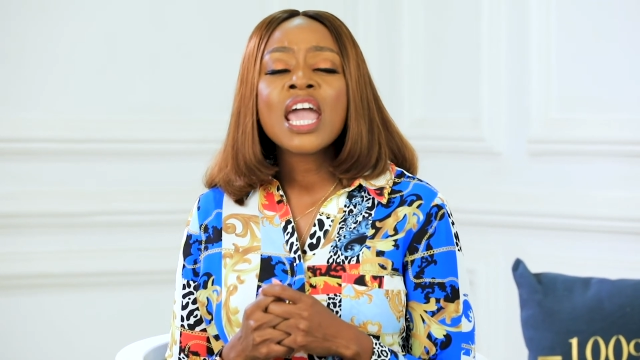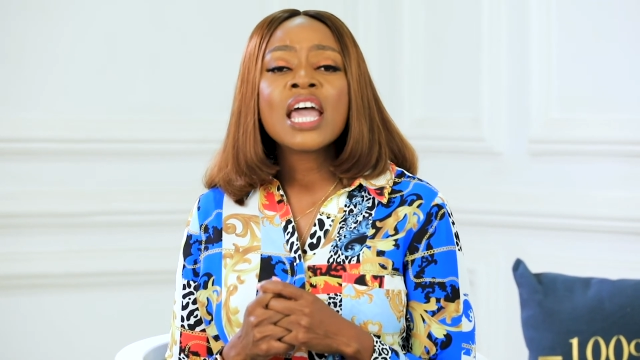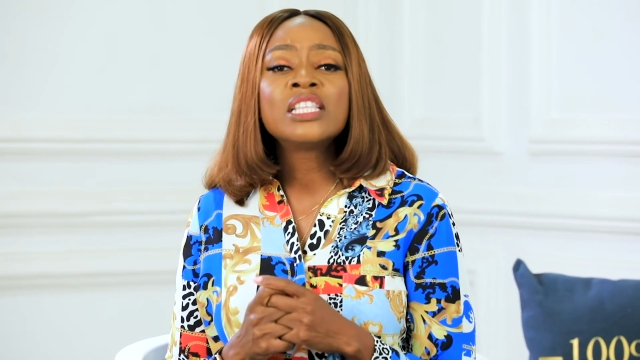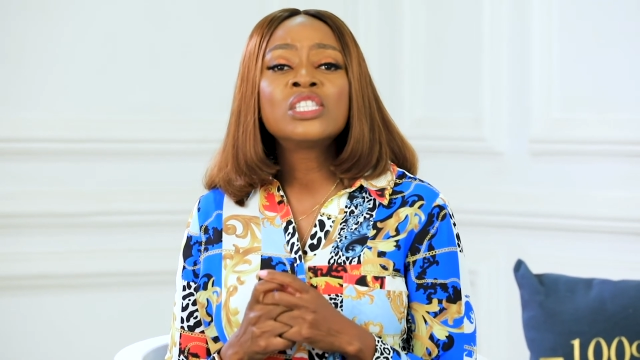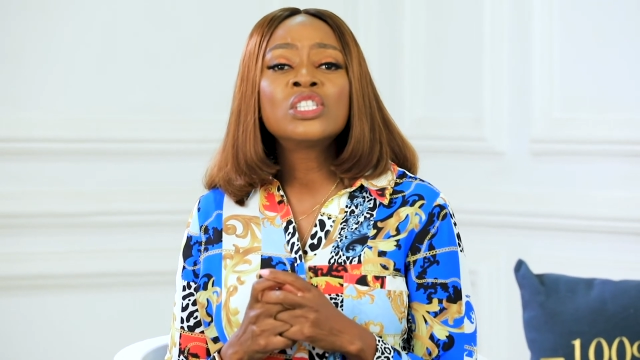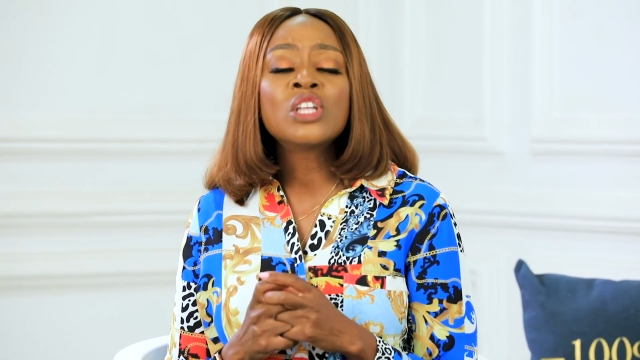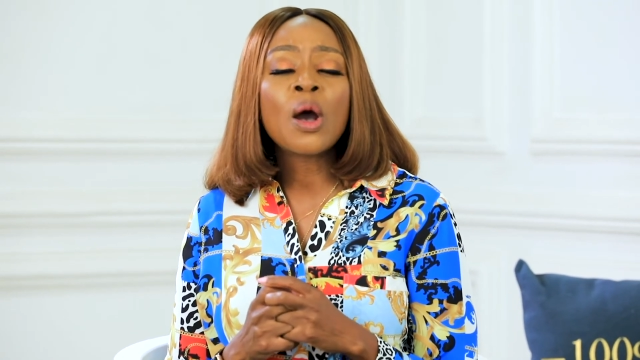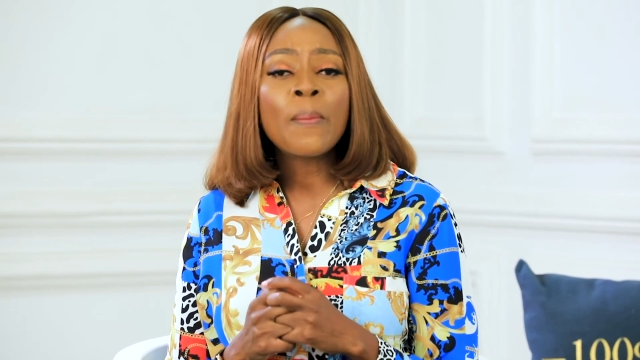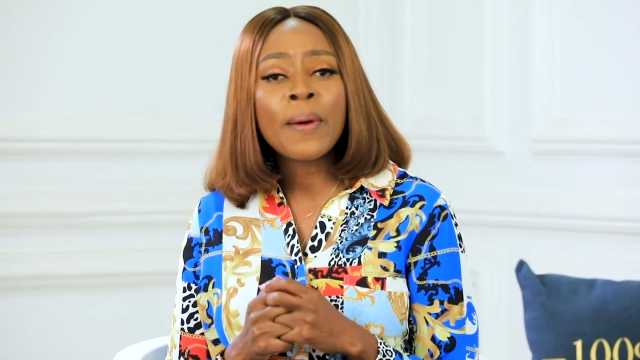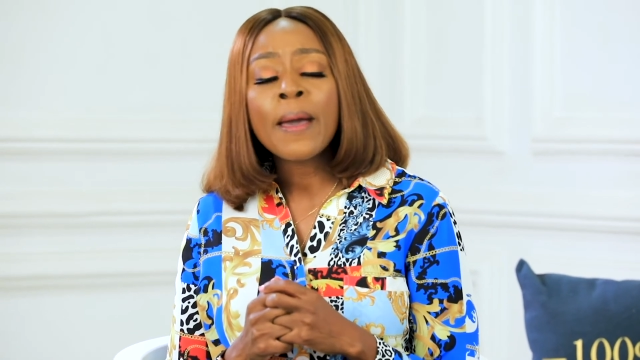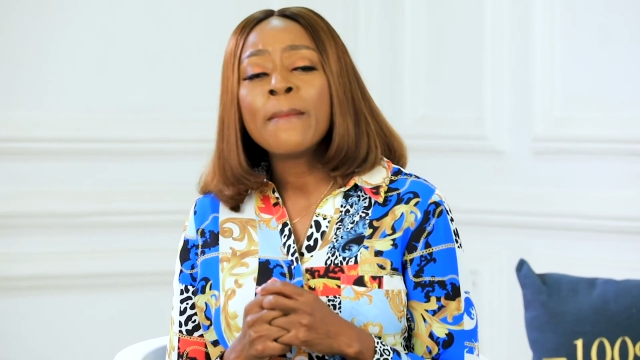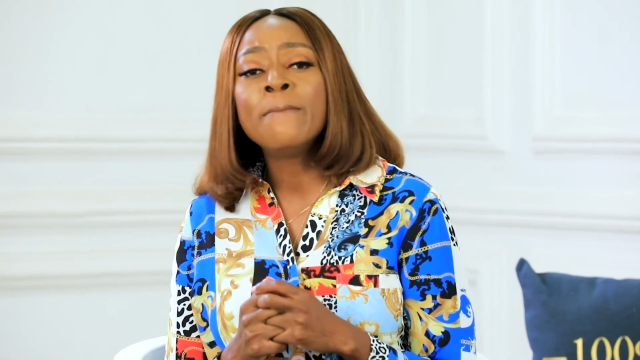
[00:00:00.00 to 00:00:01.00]
and
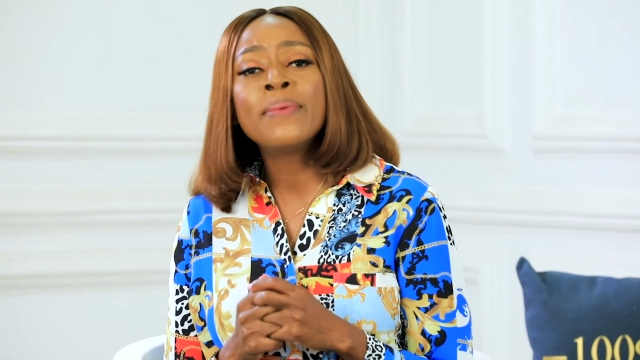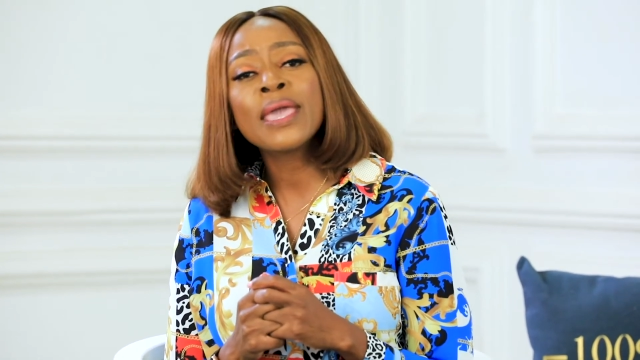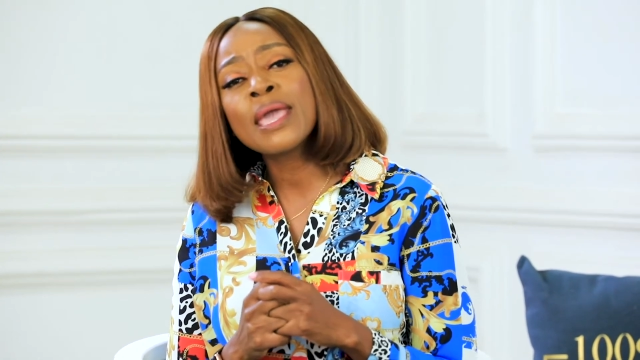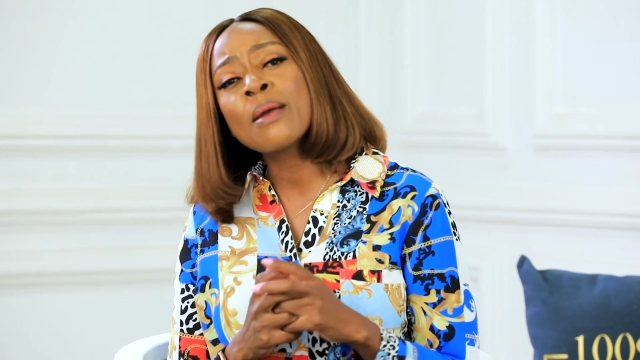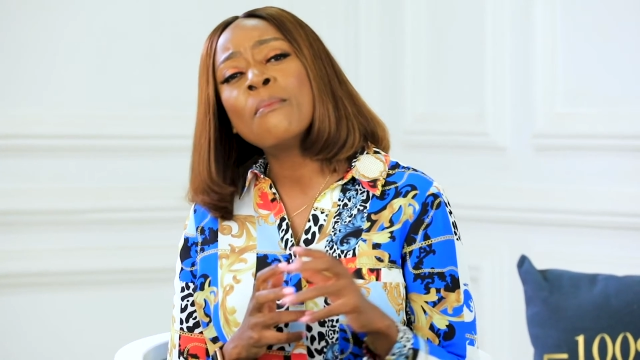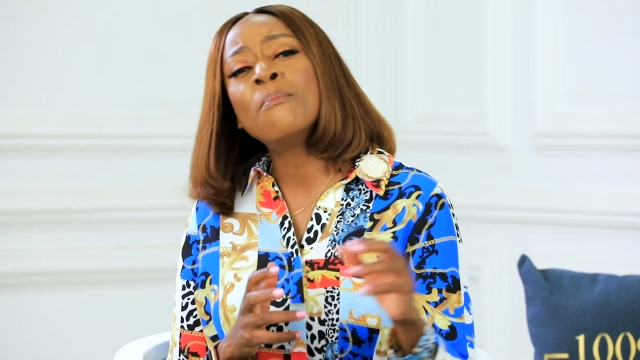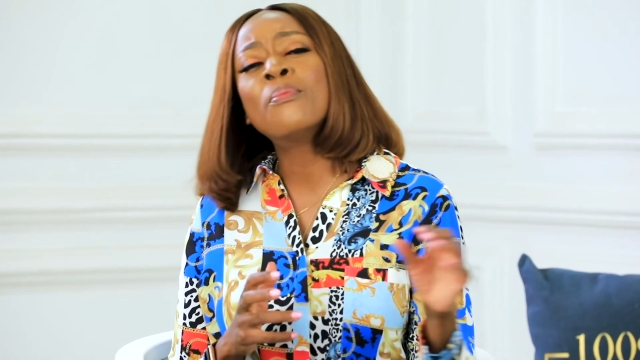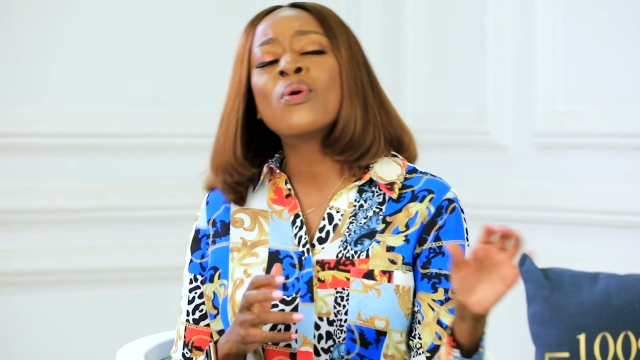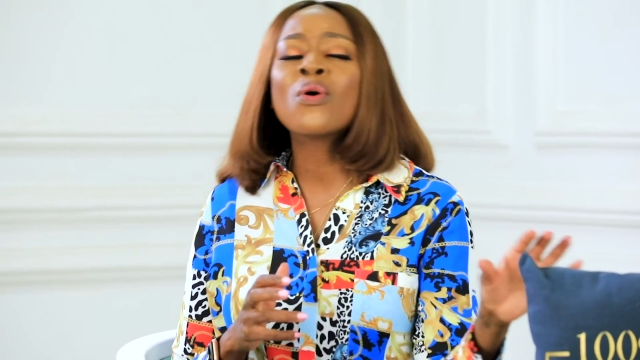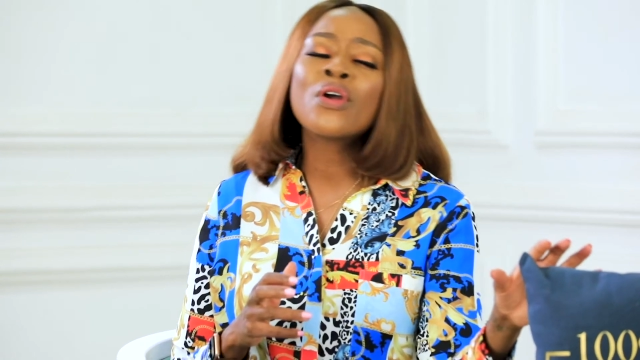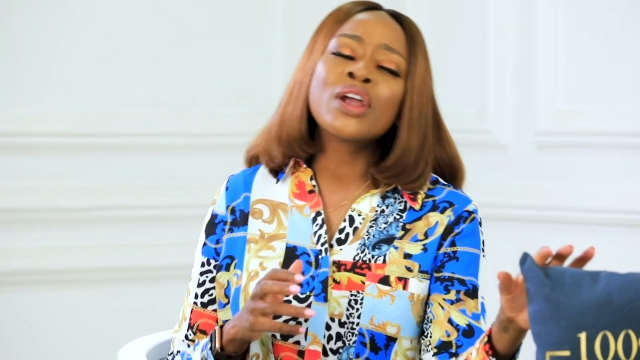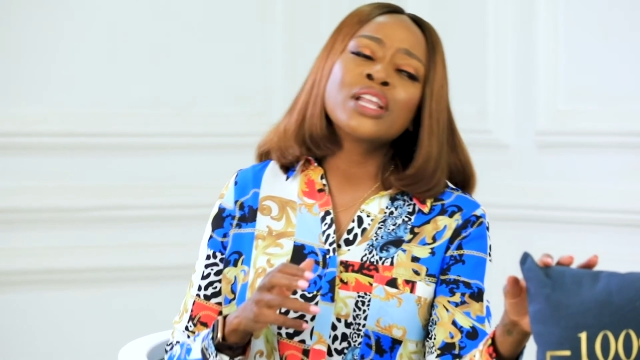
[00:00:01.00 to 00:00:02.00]
stop being
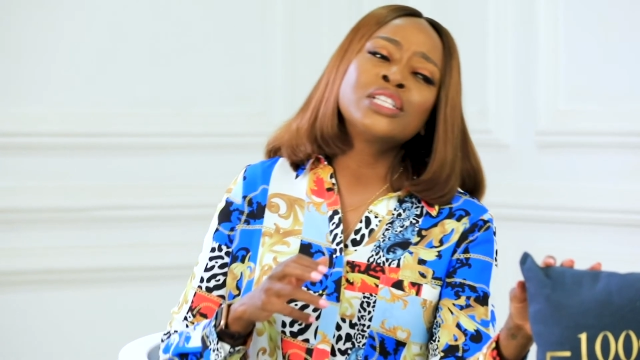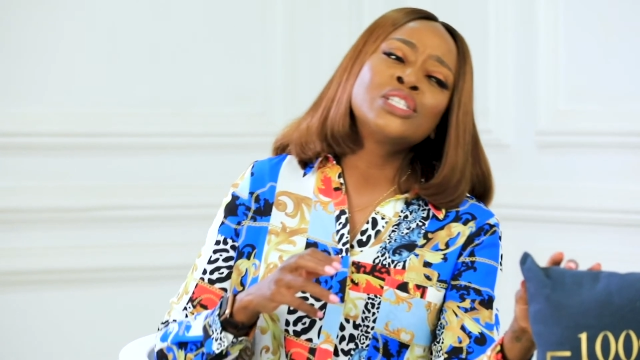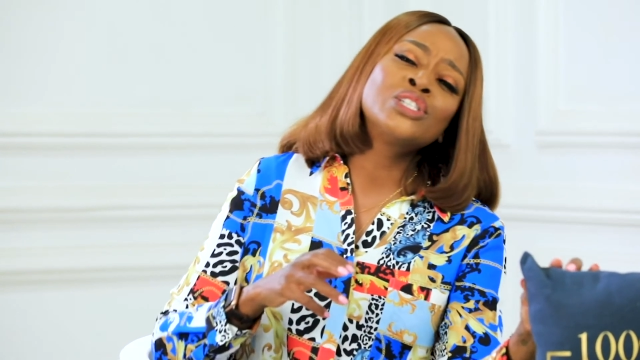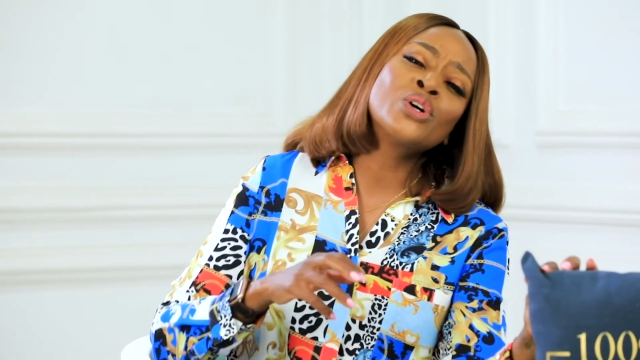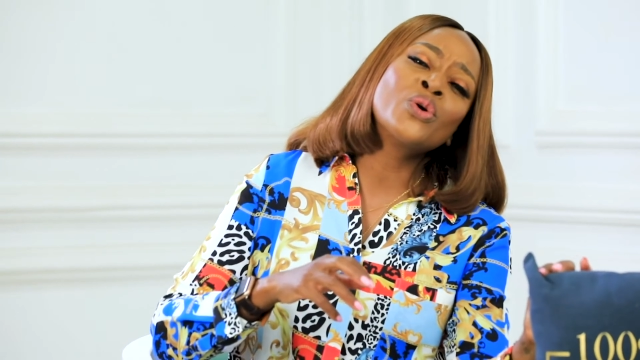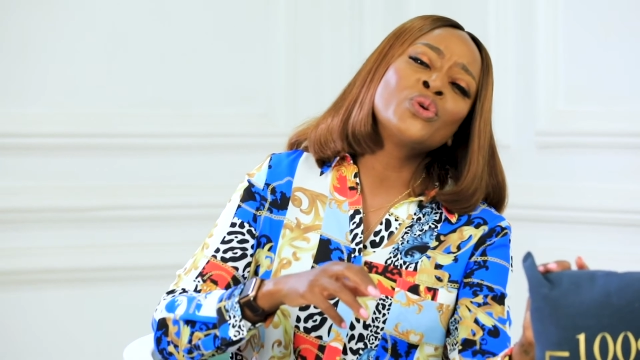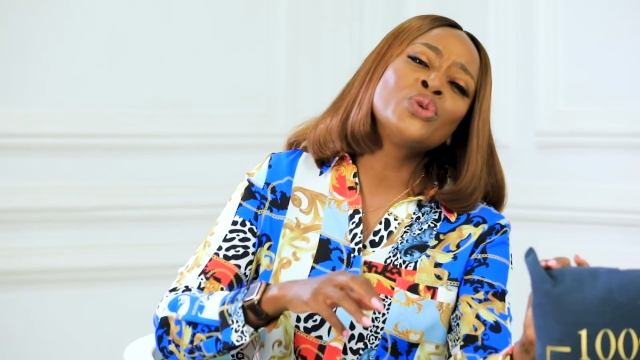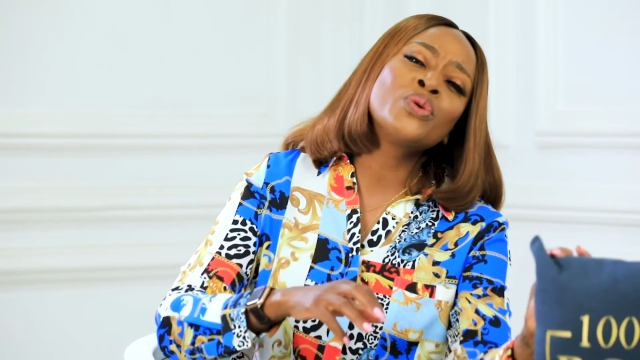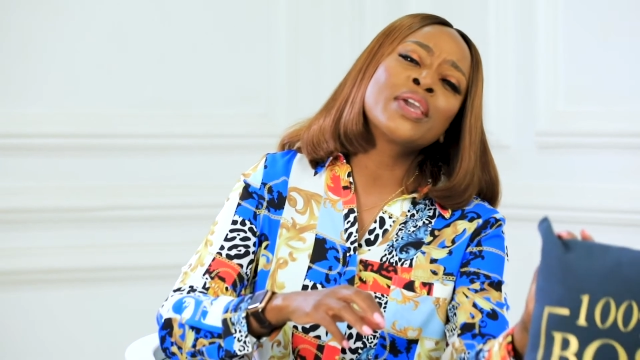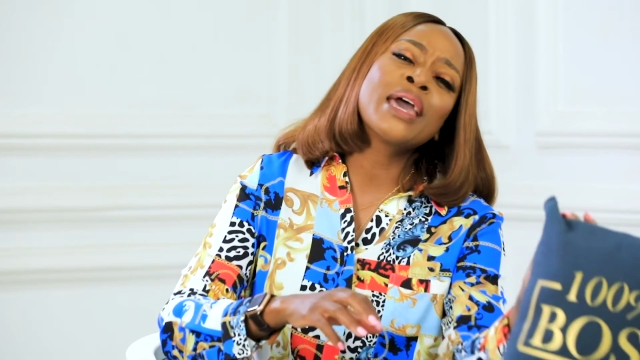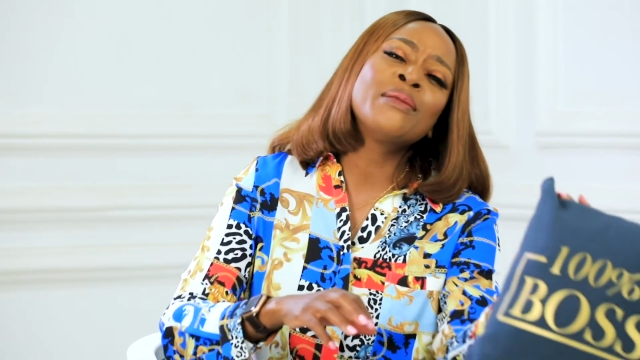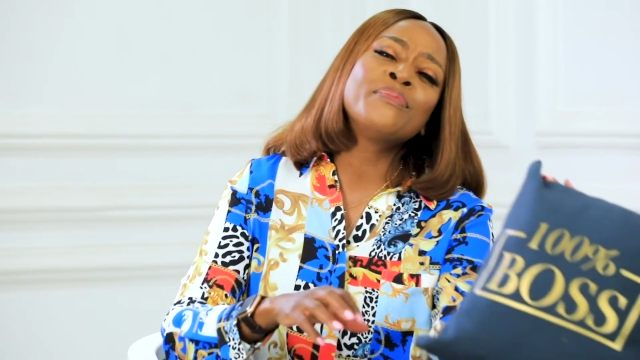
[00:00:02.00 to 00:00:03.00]
bored so you
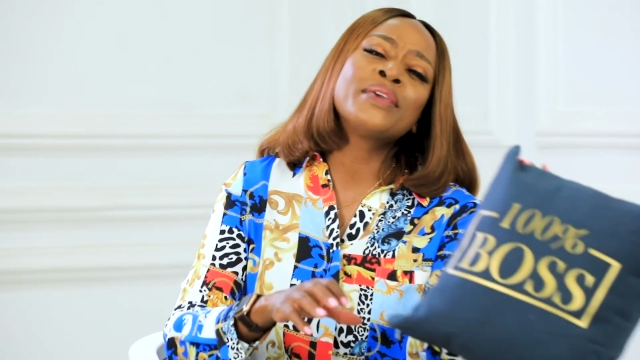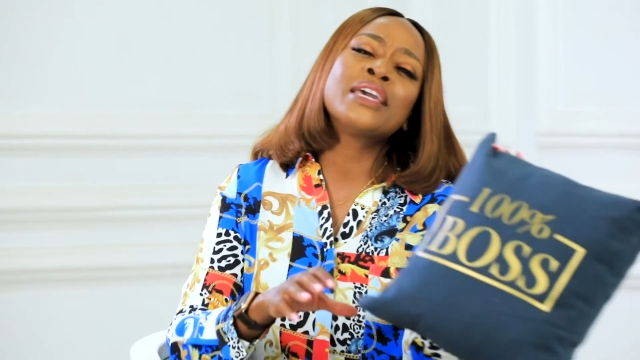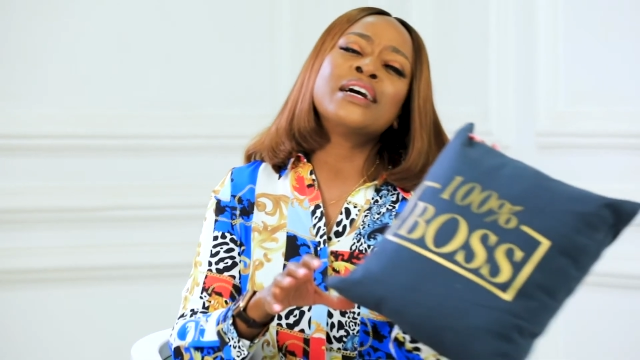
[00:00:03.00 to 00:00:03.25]
can be